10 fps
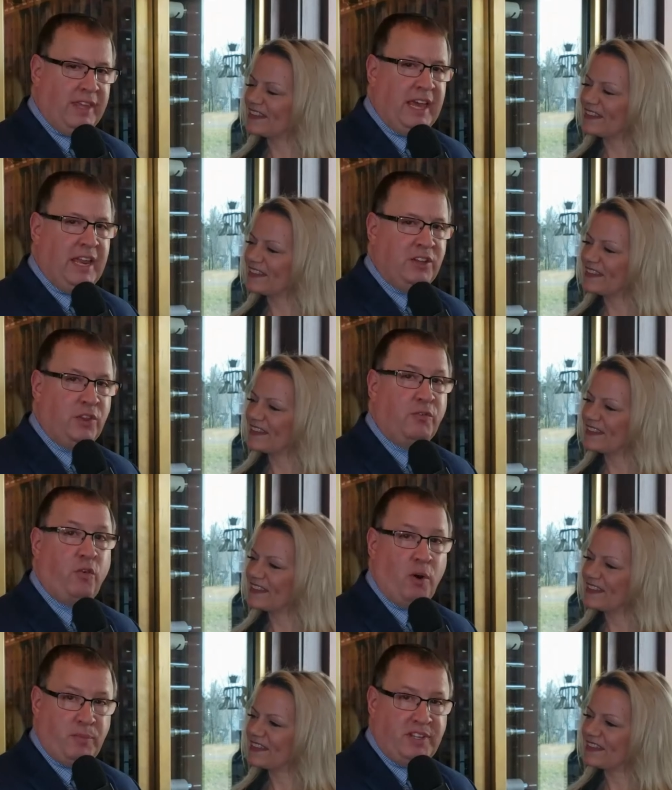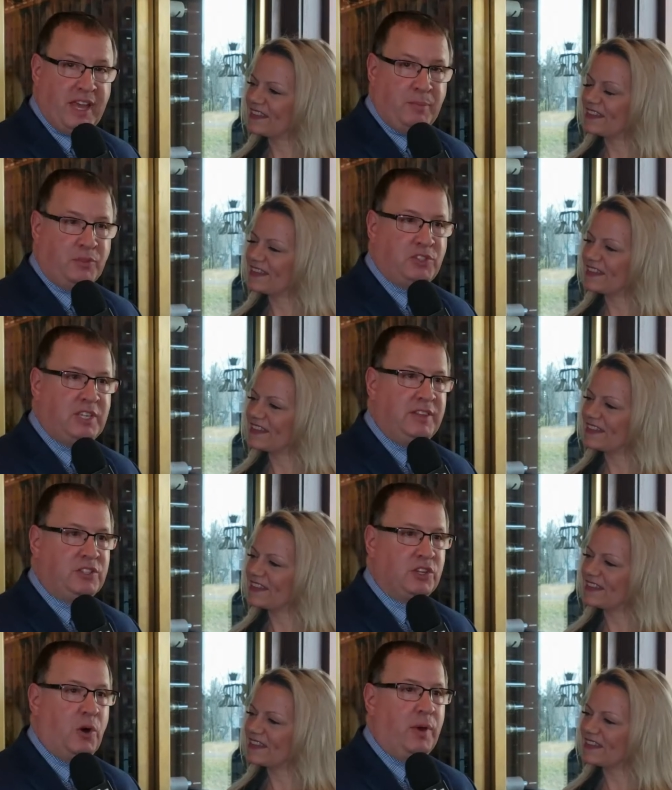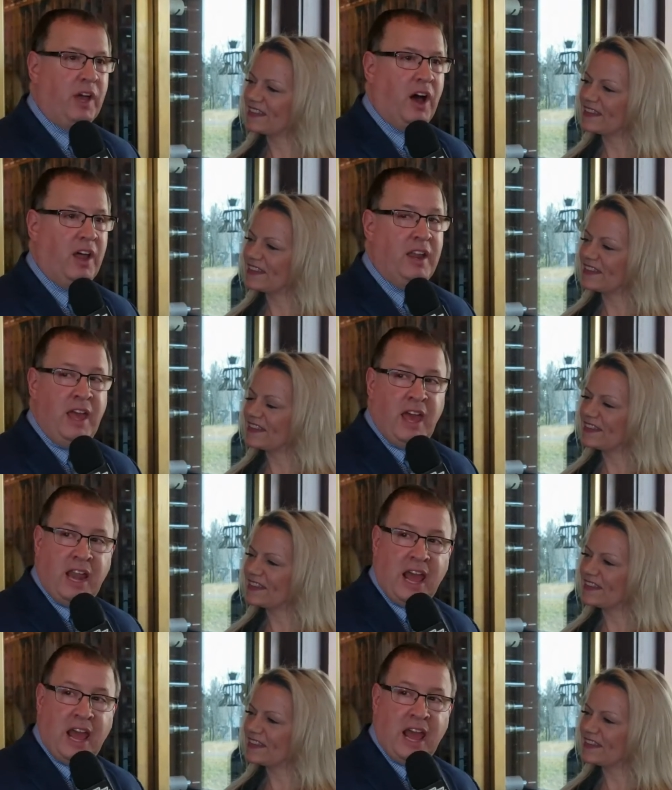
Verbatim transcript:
Speaker 1: get into the farm to table scene that's going on and